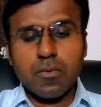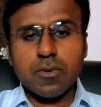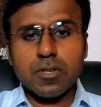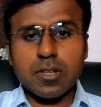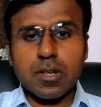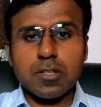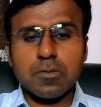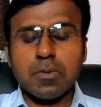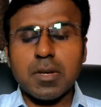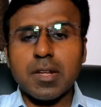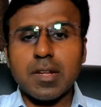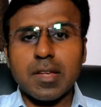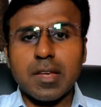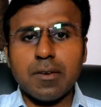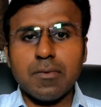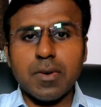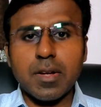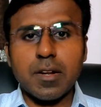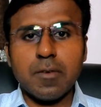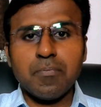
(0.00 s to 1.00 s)
which has been
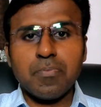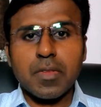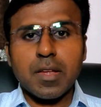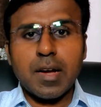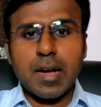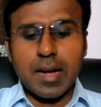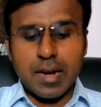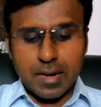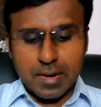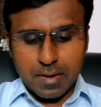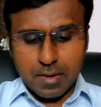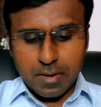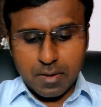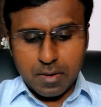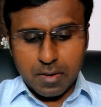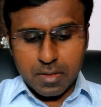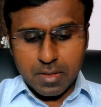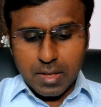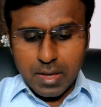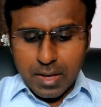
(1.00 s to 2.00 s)
given and uh,